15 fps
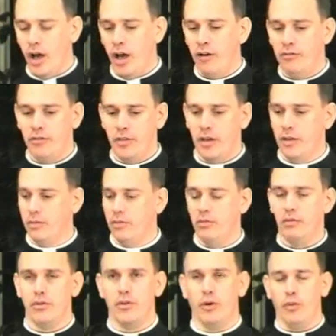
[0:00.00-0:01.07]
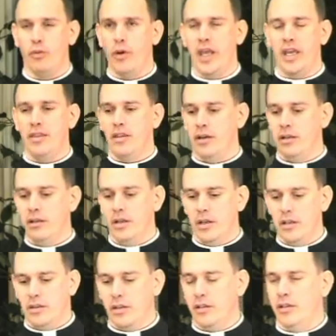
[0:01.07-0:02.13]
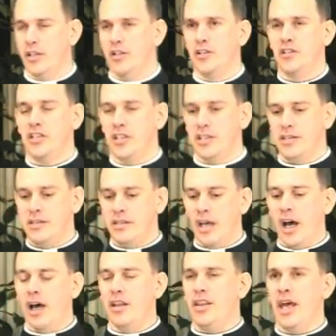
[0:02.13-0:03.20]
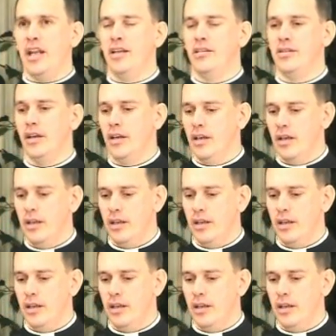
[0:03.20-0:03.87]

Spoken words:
of the way the liturgy is done. That is,